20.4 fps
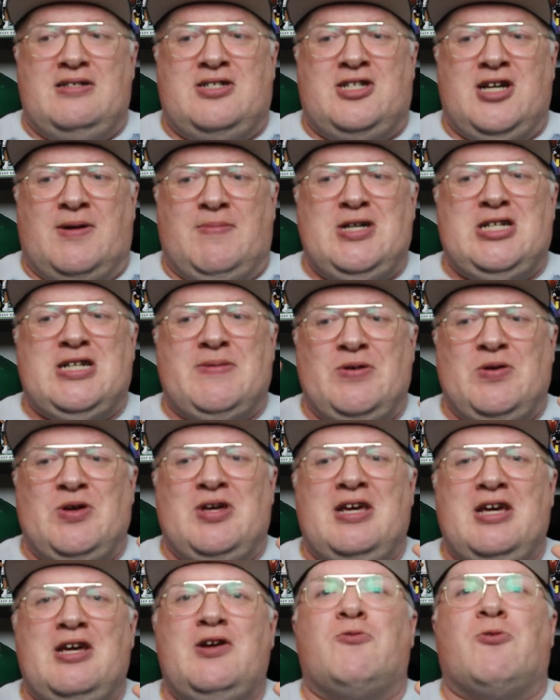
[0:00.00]

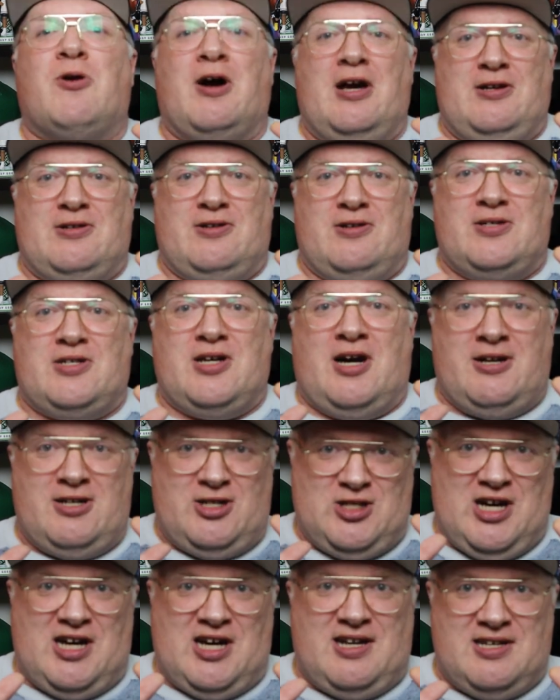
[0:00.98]
WWE writers are
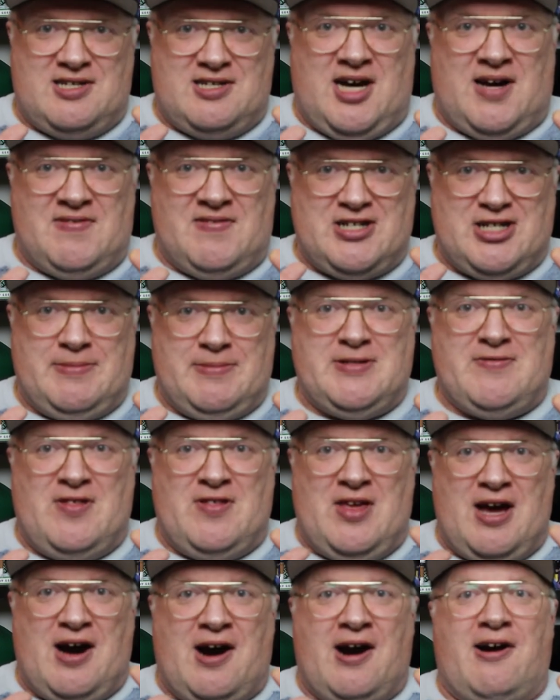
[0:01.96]
jealous of in terms of
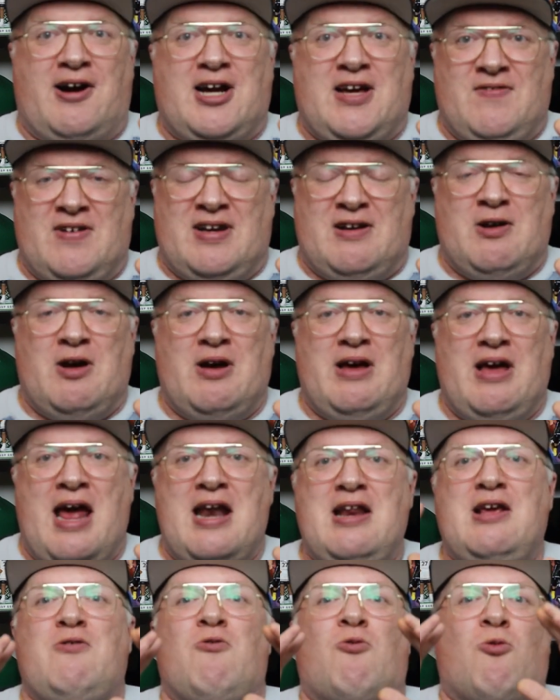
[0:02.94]
the arc of
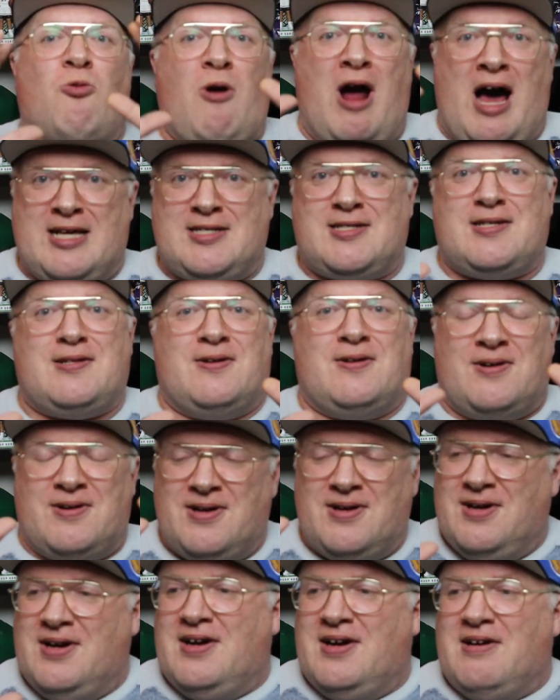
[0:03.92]
any
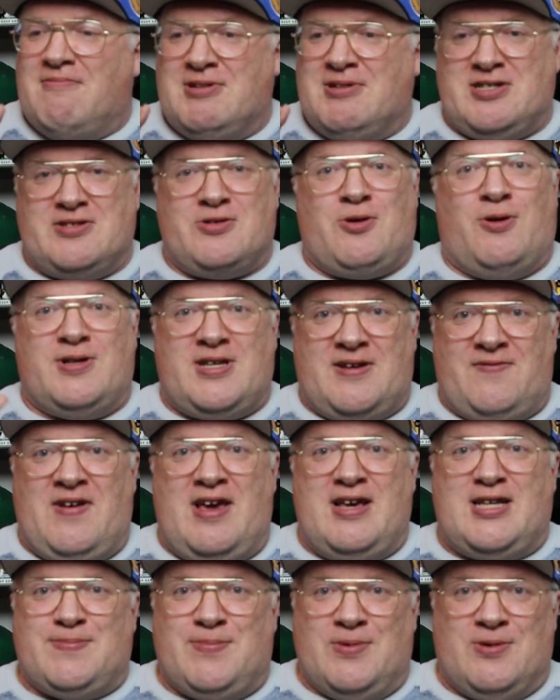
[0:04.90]
wrestler, which is, of course, a
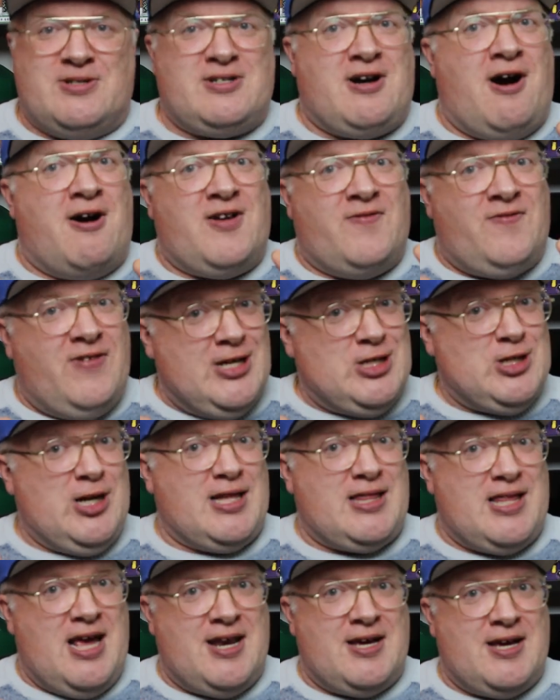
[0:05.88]
fake sport, artificial
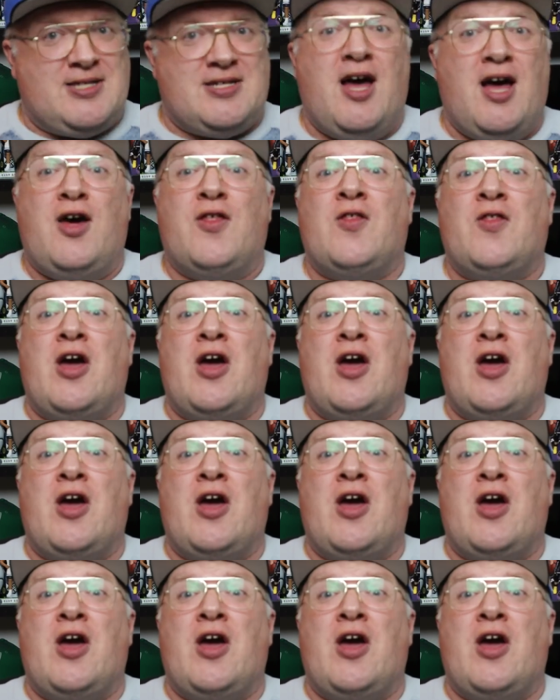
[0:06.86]
athletics.